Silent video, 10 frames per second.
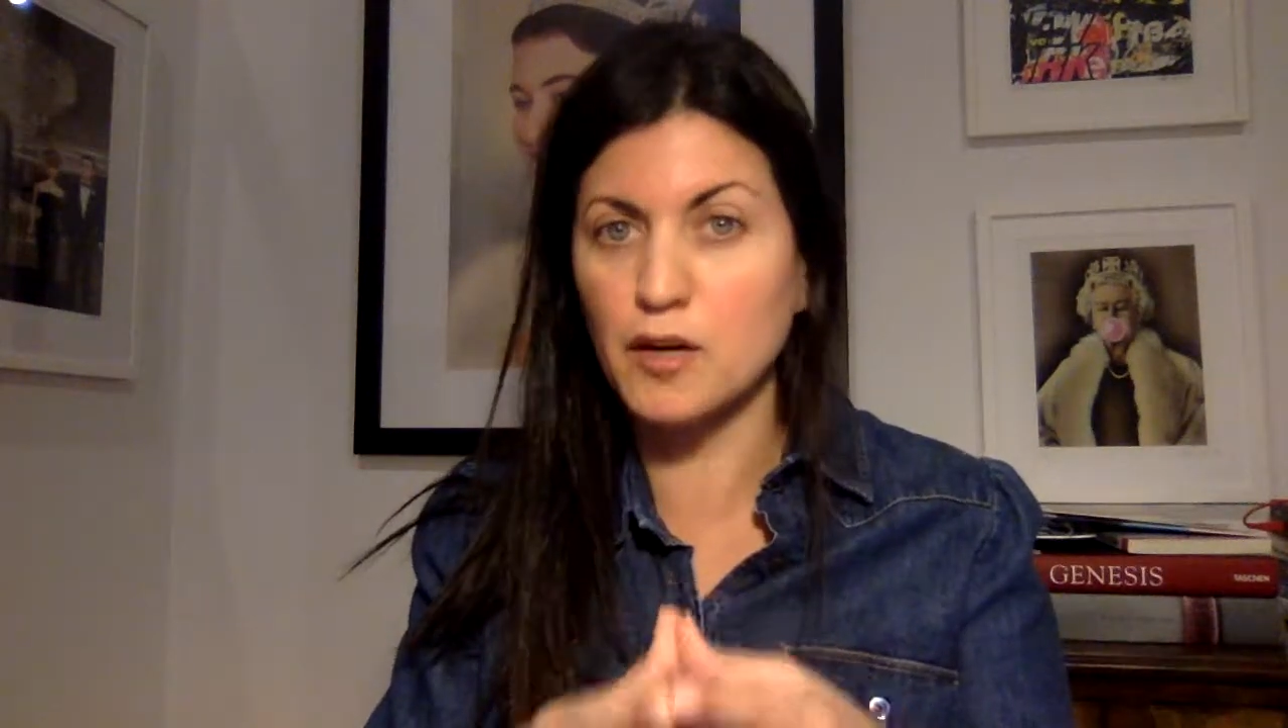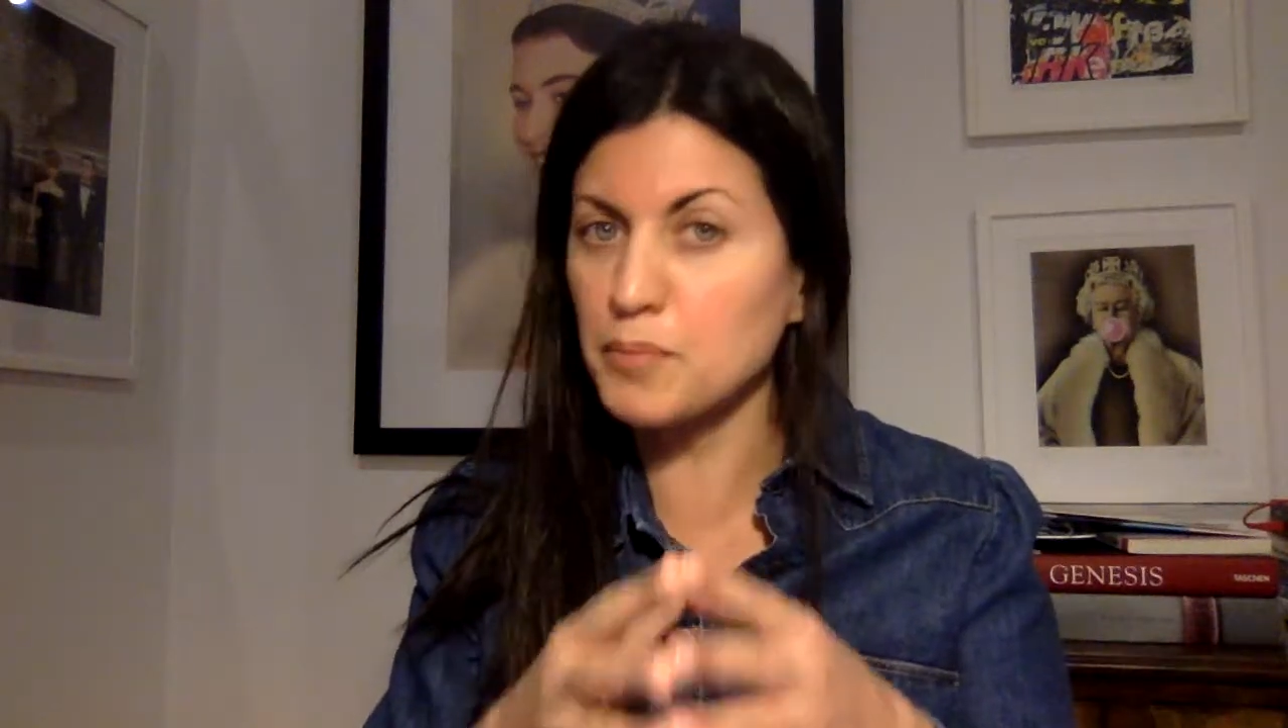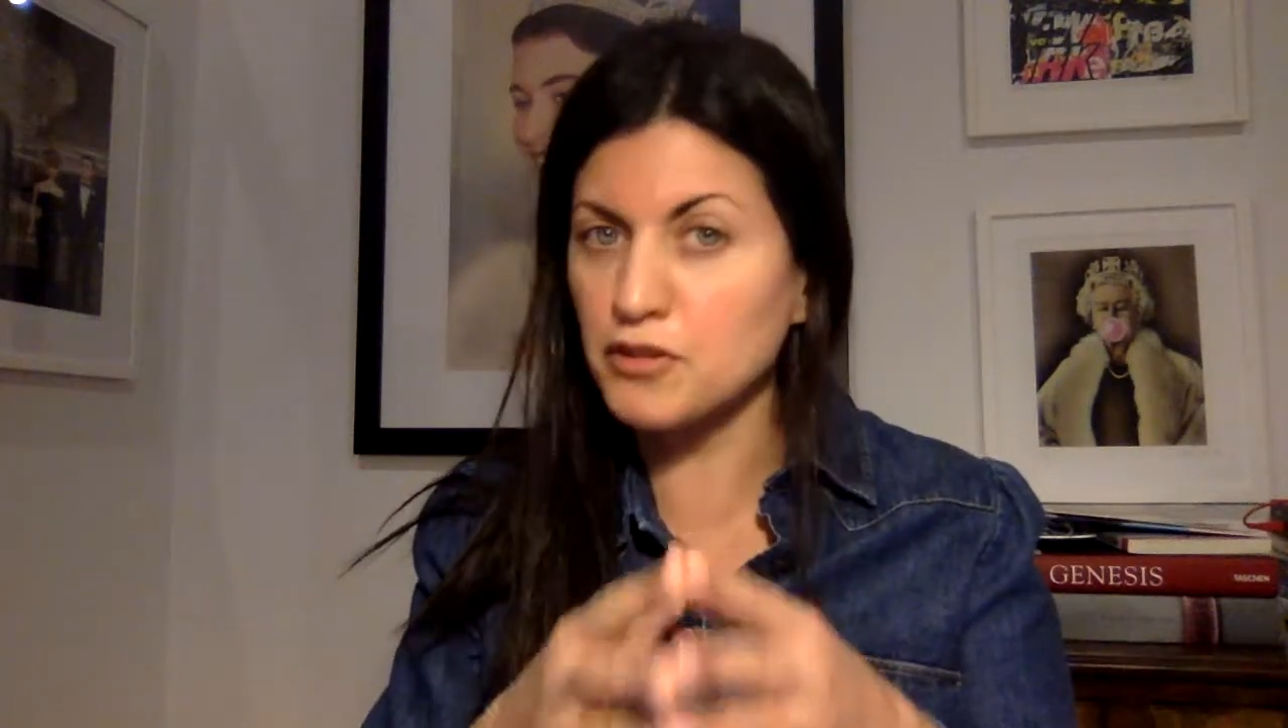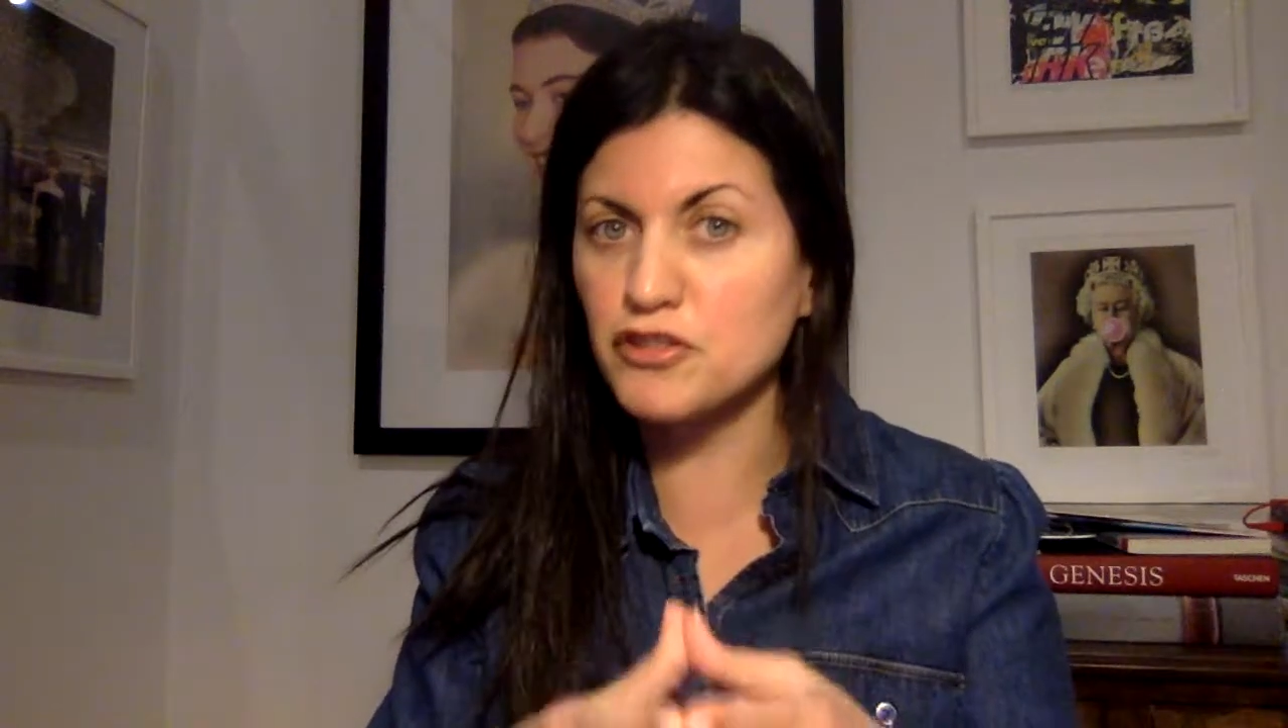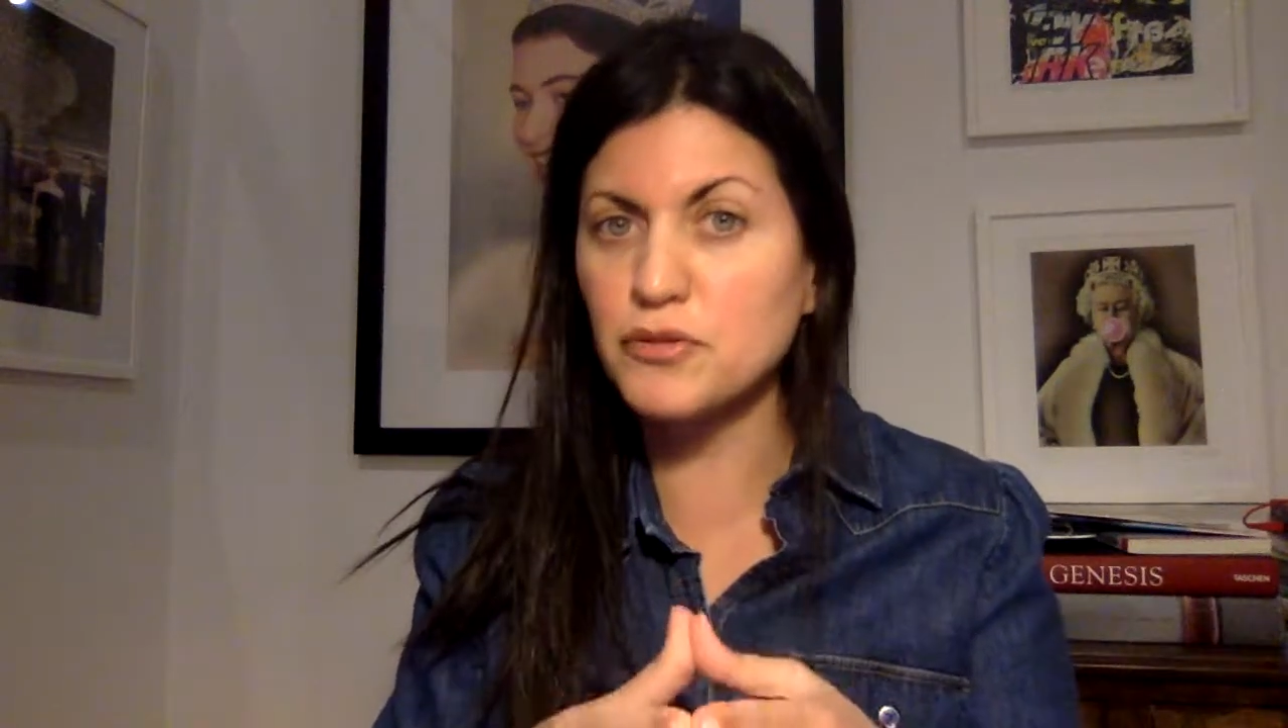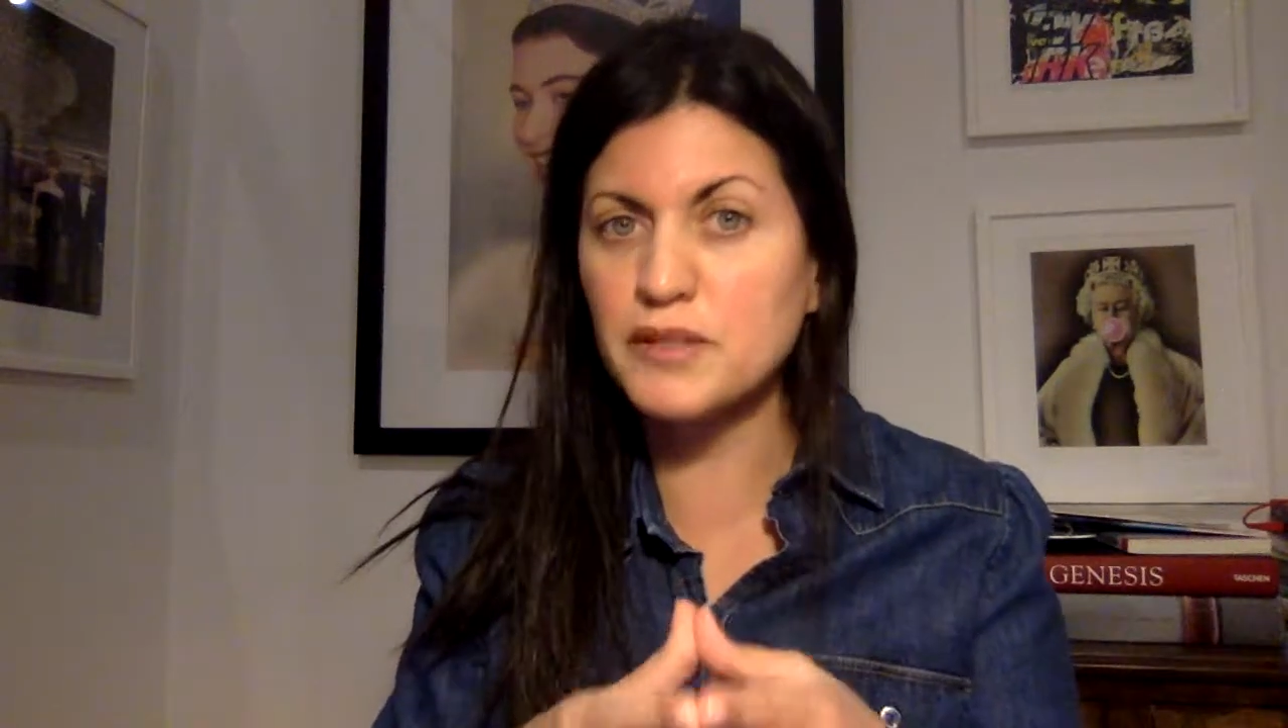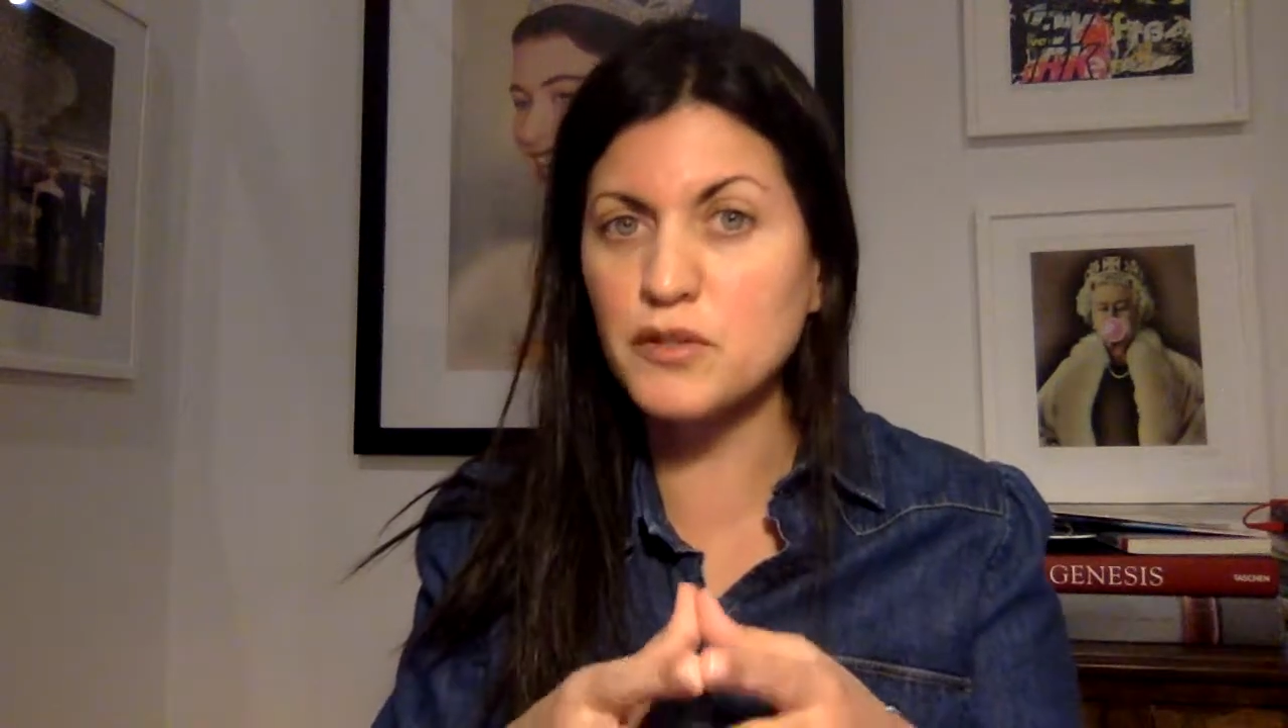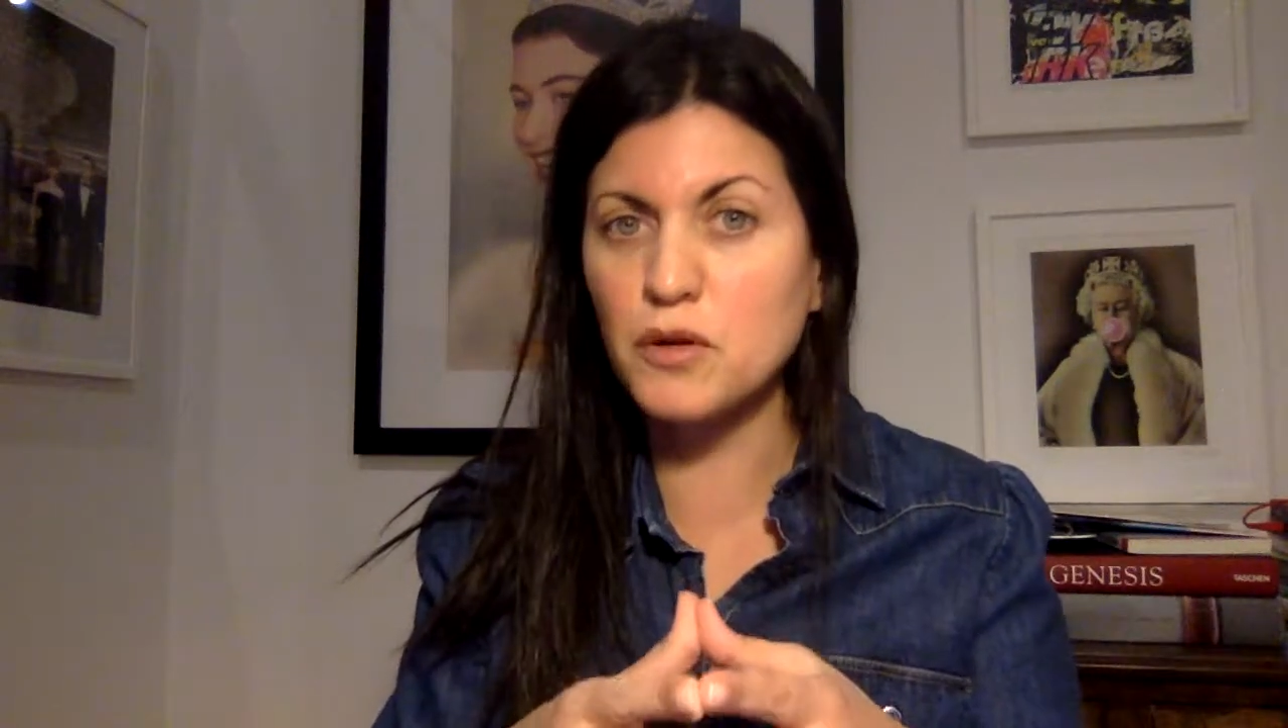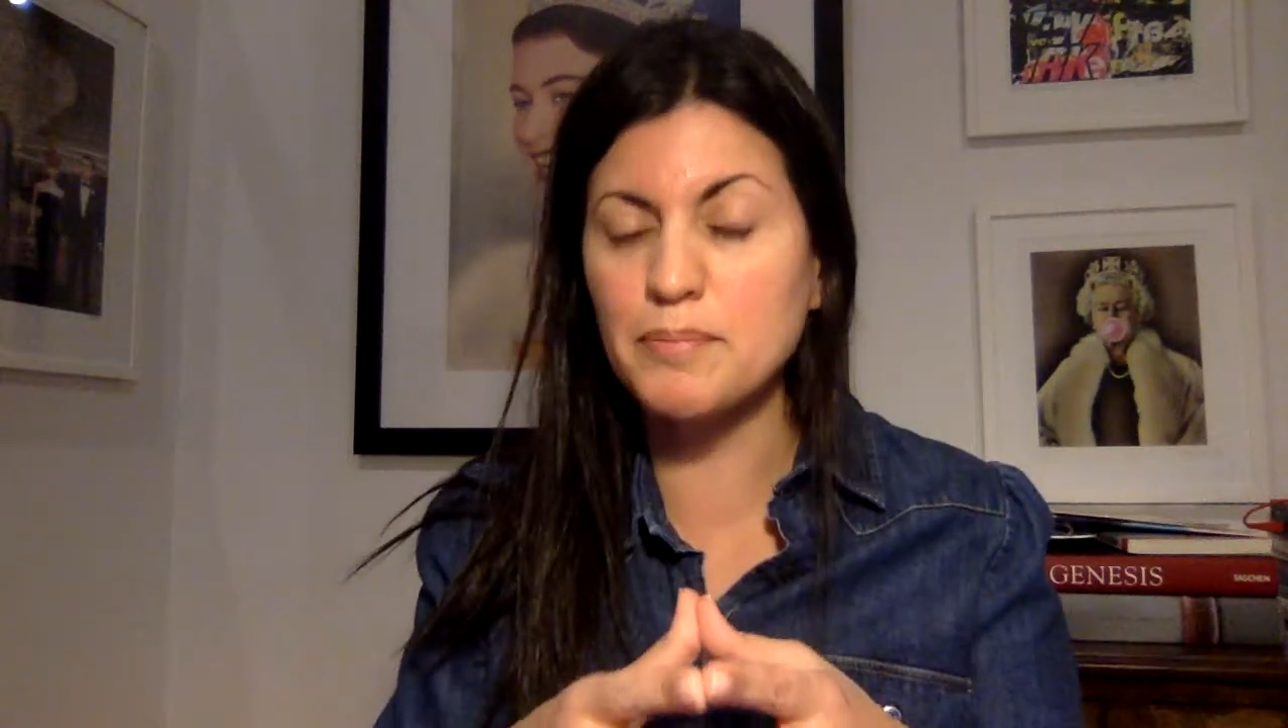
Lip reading: pursuing your